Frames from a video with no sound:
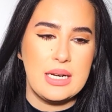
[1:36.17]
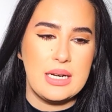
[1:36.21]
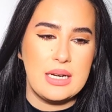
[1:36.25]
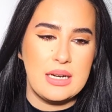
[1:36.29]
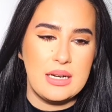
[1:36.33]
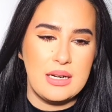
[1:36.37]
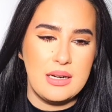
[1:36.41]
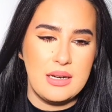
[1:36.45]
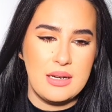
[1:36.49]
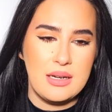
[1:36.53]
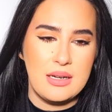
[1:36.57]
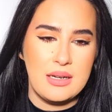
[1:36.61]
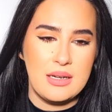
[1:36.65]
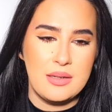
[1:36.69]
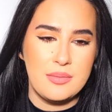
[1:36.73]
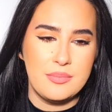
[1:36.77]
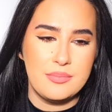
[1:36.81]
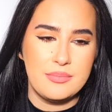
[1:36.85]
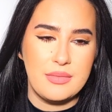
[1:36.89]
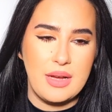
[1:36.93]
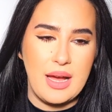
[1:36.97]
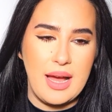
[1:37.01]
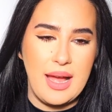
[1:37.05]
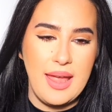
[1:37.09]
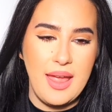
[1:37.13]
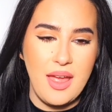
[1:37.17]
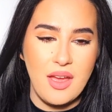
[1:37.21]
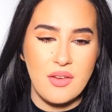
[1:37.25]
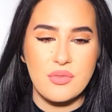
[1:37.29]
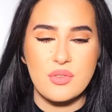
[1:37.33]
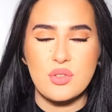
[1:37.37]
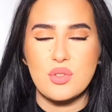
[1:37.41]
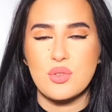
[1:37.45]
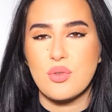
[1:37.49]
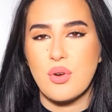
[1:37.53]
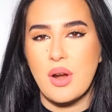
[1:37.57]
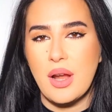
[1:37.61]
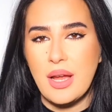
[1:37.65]
I
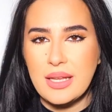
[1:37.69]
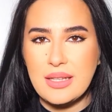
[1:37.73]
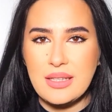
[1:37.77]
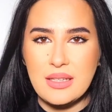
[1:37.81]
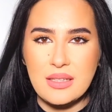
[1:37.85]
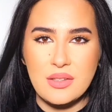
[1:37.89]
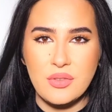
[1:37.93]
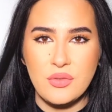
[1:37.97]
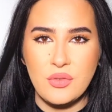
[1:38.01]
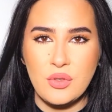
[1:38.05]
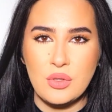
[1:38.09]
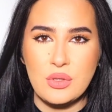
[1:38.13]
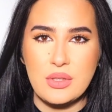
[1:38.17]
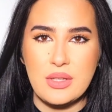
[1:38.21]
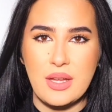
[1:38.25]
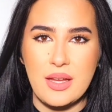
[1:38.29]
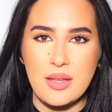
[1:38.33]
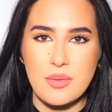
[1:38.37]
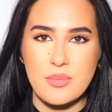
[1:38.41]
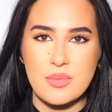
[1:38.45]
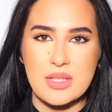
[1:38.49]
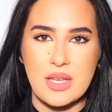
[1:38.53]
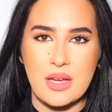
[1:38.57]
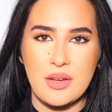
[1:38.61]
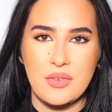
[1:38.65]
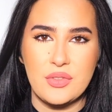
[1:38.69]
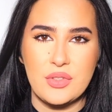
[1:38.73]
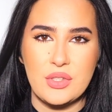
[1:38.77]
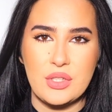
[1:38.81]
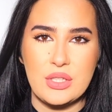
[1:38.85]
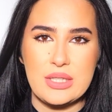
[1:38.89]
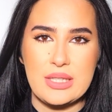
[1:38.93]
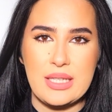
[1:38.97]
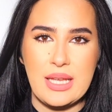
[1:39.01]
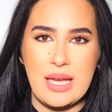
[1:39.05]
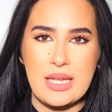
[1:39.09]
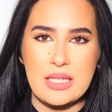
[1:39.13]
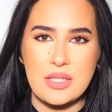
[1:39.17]
have tried it a few times
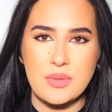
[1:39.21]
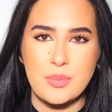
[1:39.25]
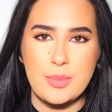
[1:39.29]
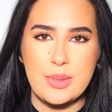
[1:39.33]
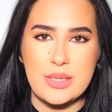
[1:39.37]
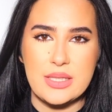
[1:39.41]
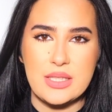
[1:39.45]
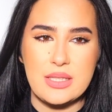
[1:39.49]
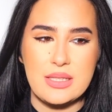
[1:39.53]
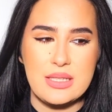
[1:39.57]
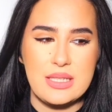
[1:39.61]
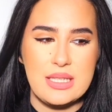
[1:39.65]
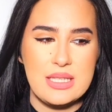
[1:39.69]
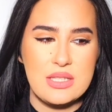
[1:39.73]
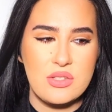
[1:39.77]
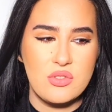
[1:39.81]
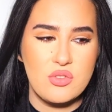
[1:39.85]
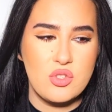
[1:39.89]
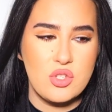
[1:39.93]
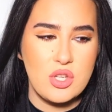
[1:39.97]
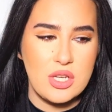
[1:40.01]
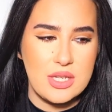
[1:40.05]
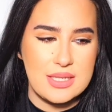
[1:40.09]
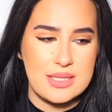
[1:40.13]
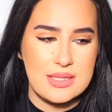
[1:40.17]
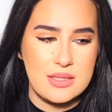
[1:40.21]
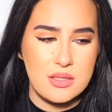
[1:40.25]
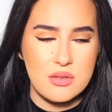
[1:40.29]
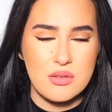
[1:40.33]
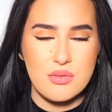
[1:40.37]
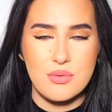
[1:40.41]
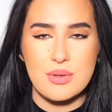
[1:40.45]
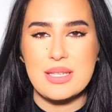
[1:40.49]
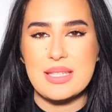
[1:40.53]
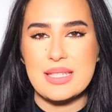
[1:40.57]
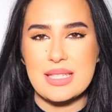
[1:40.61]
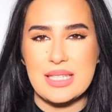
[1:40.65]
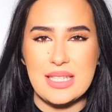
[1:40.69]
after that, but it's just
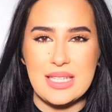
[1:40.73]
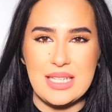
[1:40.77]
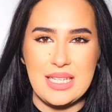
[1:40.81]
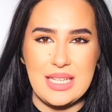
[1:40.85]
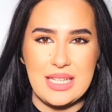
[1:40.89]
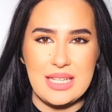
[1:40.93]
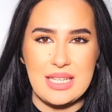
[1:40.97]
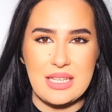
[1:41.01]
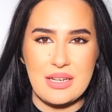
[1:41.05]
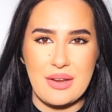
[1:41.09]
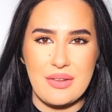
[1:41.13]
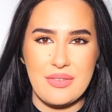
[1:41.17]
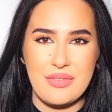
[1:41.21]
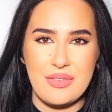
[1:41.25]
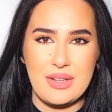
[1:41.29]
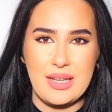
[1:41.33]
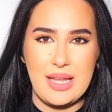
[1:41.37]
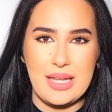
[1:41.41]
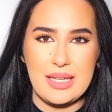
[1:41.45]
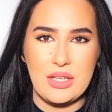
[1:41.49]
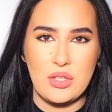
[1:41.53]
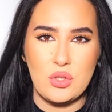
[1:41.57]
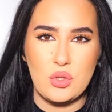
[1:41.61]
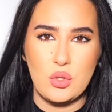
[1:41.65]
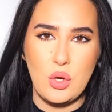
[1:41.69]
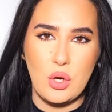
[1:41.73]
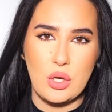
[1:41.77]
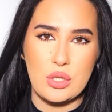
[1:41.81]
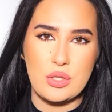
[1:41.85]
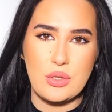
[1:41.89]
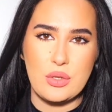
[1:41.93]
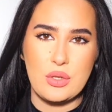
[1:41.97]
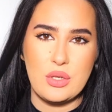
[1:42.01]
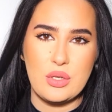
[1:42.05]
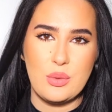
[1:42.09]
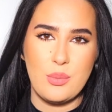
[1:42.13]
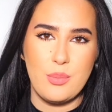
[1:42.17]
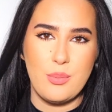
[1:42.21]
recently that I feel like it
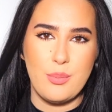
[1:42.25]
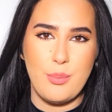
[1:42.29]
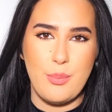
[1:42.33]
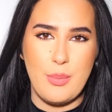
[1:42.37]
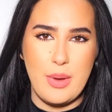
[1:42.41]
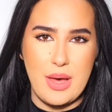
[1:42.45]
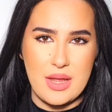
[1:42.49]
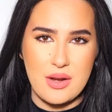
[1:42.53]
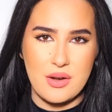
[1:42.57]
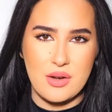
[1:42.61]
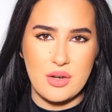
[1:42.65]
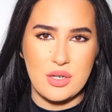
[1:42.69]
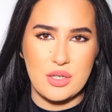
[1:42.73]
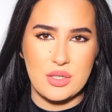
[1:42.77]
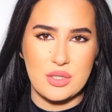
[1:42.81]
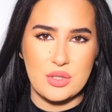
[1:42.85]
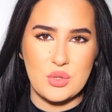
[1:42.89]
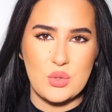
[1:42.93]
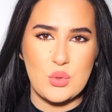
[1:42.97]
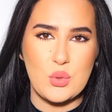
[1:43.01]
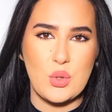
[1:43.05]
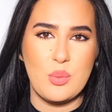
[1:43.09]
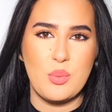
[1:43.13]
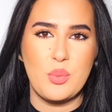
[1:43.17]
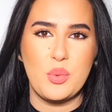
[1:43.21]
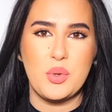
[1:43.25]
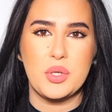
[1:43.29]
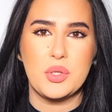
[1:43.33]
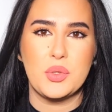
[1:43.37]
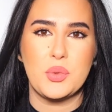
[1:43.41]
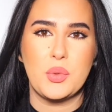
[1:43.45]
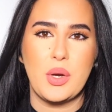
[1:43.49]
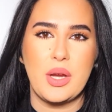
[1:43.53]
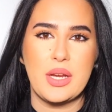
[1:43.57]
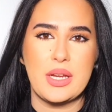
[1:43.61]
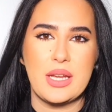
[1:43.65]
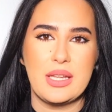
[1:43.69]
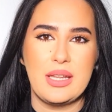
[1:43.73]
got better to a
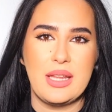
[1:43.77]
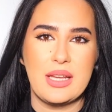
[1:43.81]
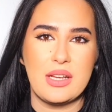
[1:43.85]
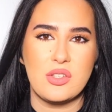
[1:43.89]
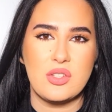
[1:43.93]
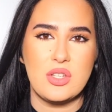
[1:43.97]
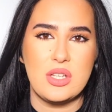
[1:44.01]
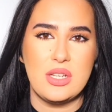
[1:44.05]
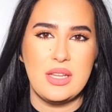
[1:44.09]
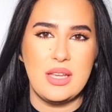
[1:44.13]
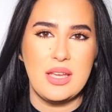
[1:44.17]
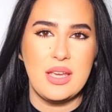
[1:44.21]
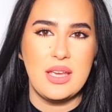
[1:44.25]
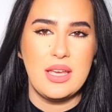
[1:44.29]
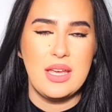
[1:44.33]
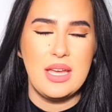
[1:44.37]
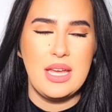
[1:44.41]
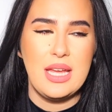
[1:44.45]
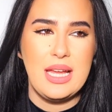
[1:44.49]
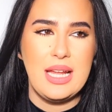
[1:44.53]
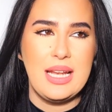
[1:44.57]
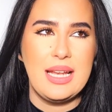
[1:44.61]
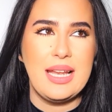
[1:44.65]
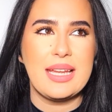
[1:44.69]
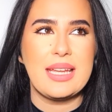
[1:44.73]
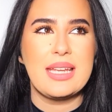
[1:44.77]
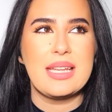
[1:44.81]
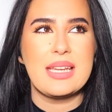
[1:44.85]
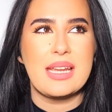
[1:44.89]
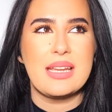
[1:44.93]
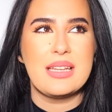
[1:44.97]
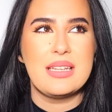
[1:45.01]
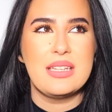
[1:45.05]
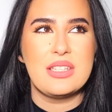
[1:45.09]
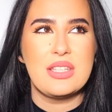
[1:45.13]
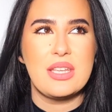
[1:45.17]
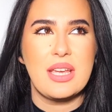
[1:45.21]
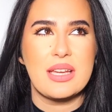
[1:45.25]
point where I can actually, like
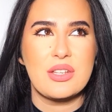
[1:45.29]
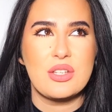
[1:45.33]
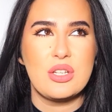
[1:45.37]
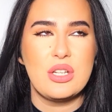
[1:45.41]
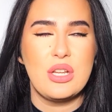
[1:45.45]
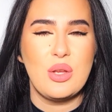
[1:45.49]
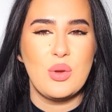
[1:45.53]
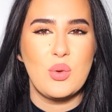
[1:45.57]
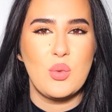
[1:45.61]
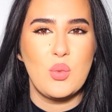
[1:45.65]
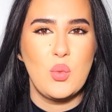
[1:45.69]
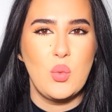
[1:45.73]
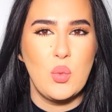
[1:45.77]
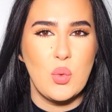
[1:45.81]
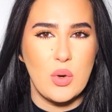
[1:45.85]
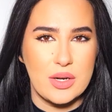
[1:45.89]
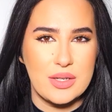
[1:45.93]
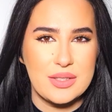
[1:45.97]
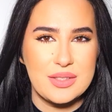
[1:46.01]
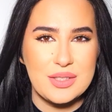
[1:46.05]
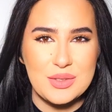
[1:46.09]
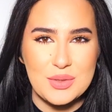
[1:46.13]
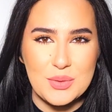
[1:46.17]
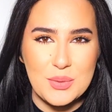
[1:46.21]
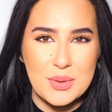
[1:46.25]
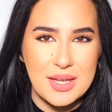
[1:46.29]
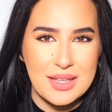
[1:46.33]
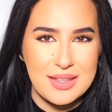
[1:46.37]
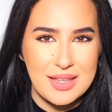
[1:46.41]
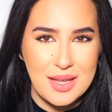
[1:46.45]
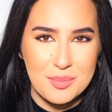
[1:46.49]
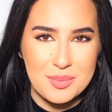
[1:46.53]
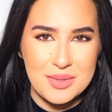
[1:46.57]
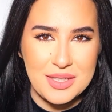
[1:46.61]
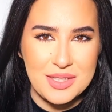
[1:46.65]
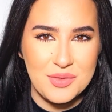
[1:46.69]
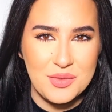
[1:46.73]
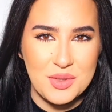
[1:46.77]
it's actually worth doing an
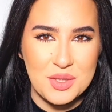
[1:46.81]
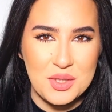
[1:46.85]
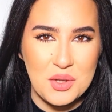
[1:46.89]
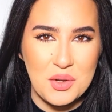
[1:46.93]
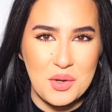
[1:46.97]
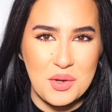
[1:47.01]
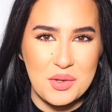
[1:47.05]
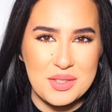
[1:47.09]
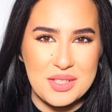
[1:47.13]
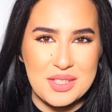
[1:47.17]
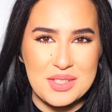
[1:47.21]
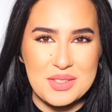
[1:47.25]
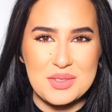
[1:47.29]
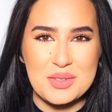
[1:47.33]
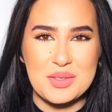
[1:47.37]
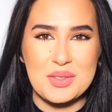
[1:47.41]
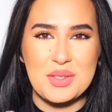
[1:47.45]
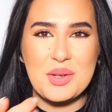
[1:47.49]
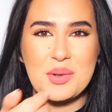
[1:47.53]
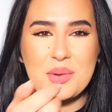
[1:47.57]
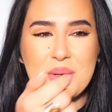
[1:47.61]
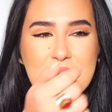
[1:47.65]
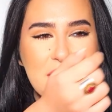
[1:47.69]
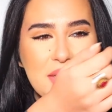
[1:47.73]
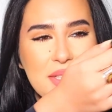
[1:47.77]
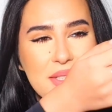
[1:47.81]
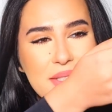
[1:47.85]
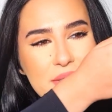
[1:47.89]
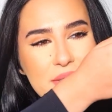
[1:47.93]
update video on it, you know.